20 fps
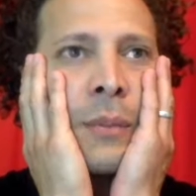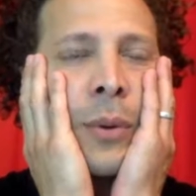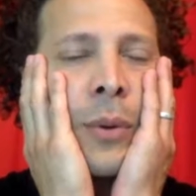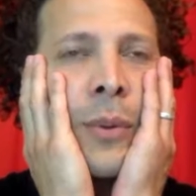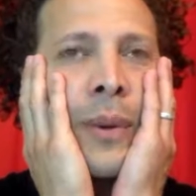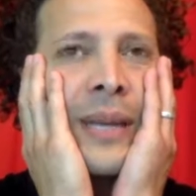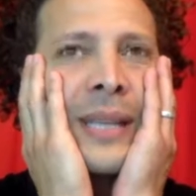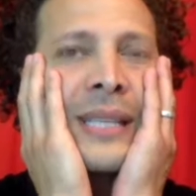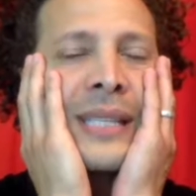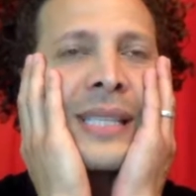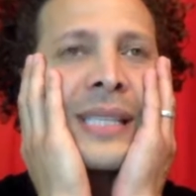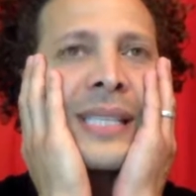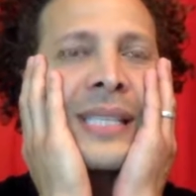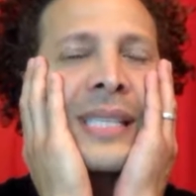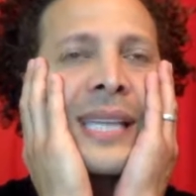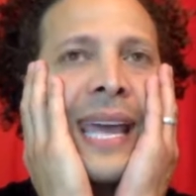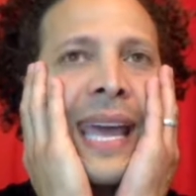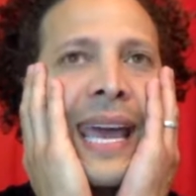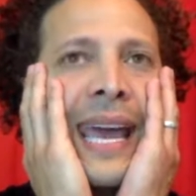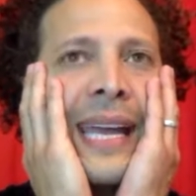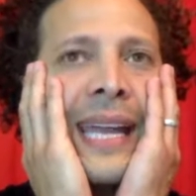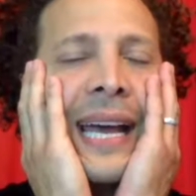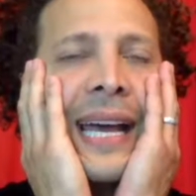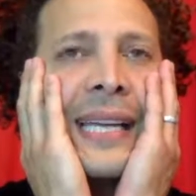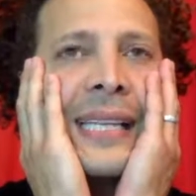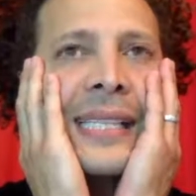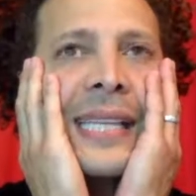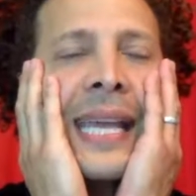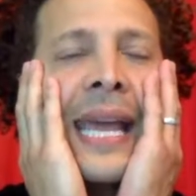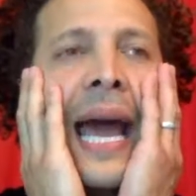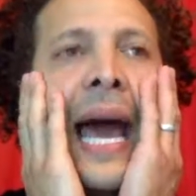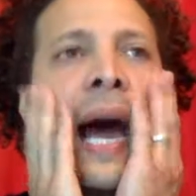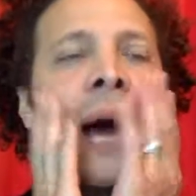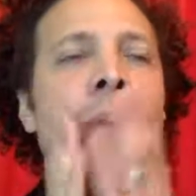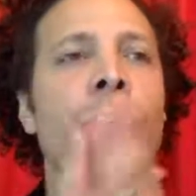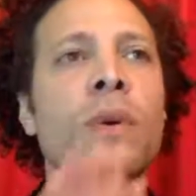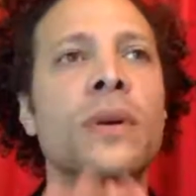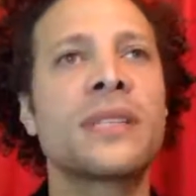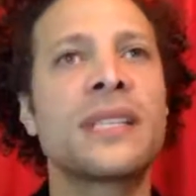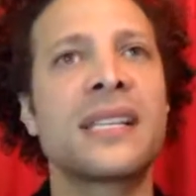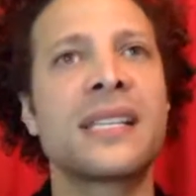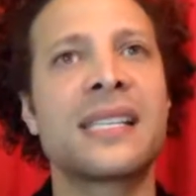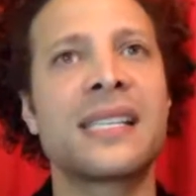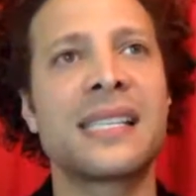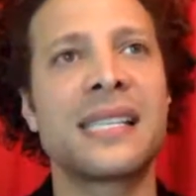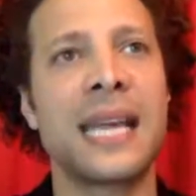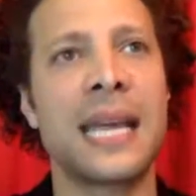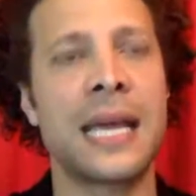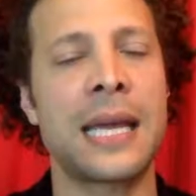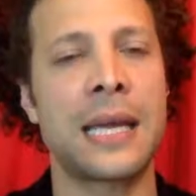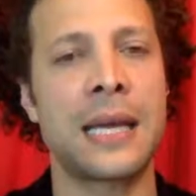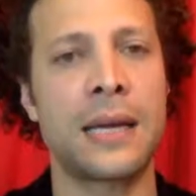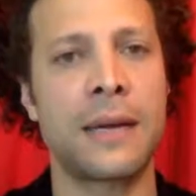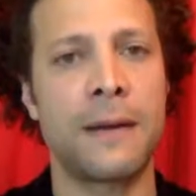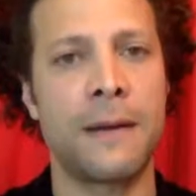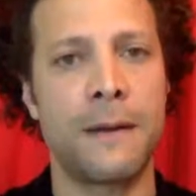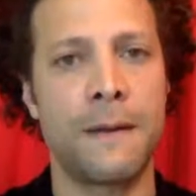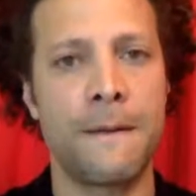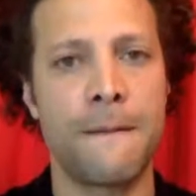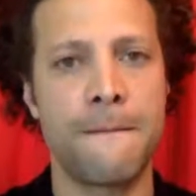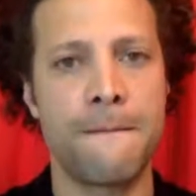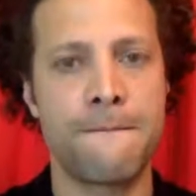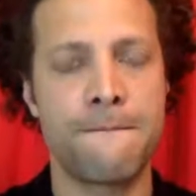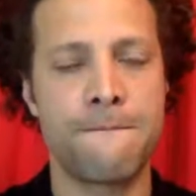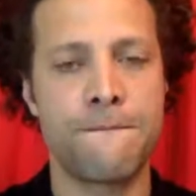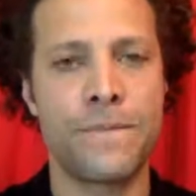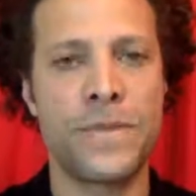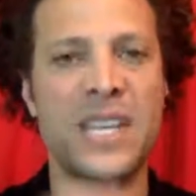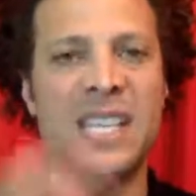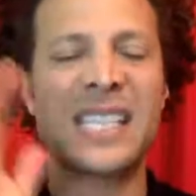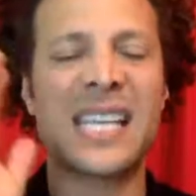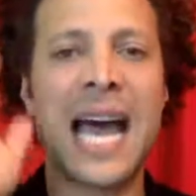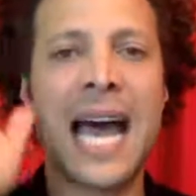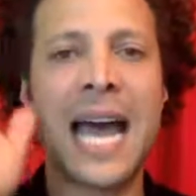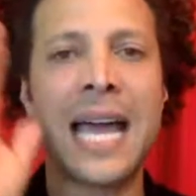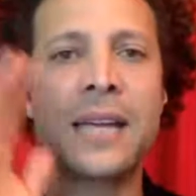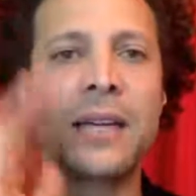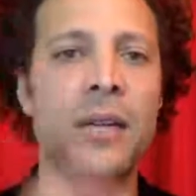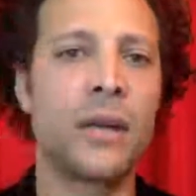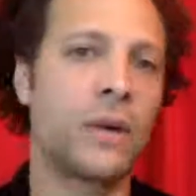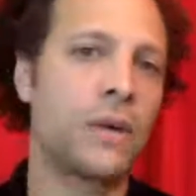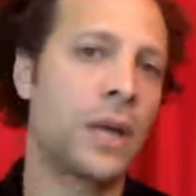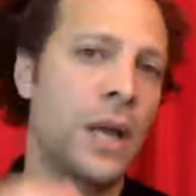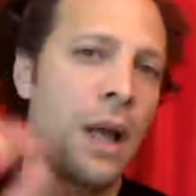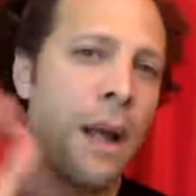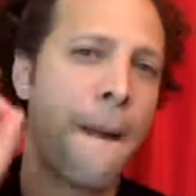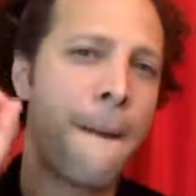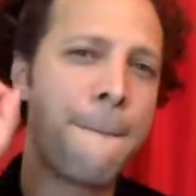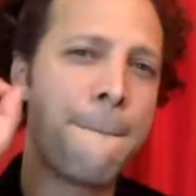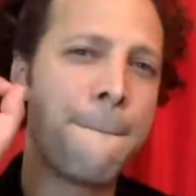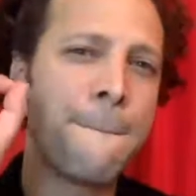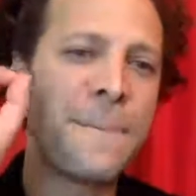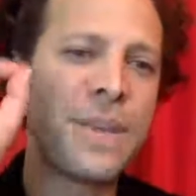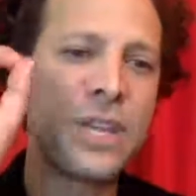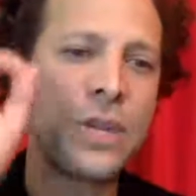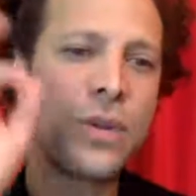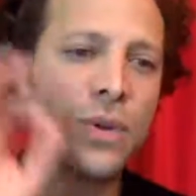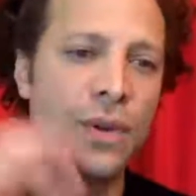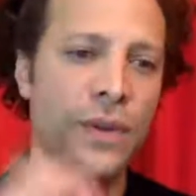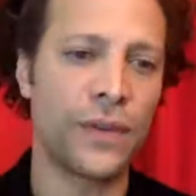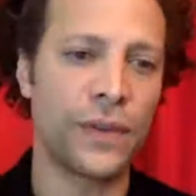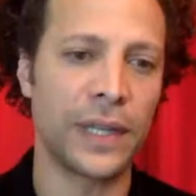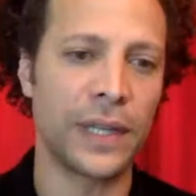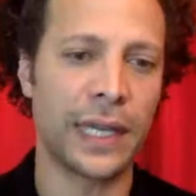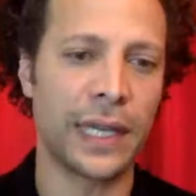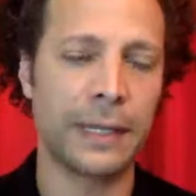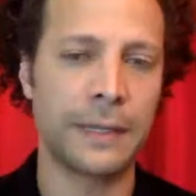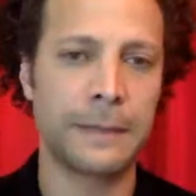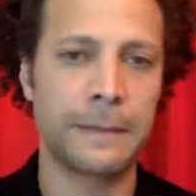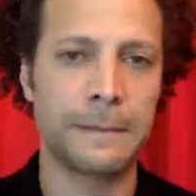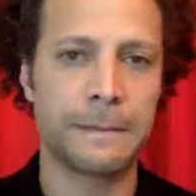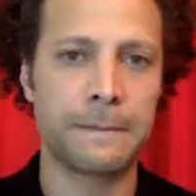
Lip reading: But when instead I say, I want to sing this high note beautifully,